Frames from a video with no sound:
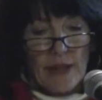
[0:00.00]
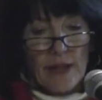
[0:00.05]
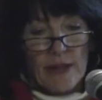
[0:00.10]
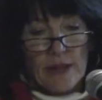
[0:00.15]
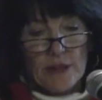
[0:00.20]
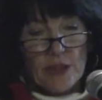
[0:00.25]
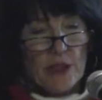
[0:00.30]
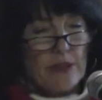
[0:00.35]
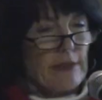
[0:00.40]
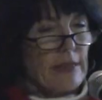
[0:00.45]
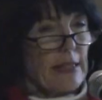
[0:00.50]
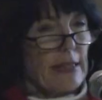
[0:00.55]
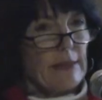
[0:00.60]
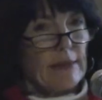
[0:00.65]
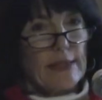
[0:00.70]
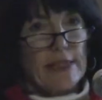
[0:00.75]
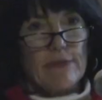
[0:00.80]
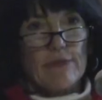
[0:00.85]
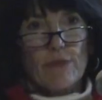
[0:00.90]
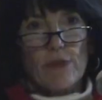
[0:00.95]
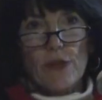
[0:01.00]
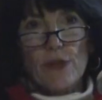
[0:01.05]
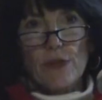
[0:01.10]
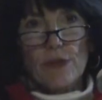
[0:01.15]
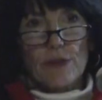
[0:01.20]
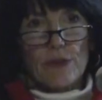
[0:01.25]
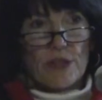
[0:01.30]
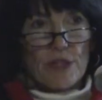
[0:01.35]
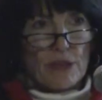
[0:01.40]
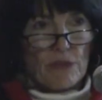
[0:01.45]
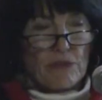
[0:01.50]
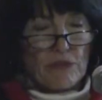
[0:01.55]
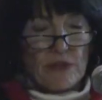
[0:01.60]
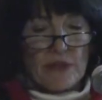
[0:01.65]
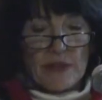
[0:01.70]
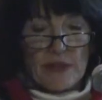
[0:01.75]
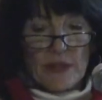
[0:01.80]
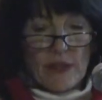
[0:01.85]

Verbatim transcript: uh, just like leaf rollers with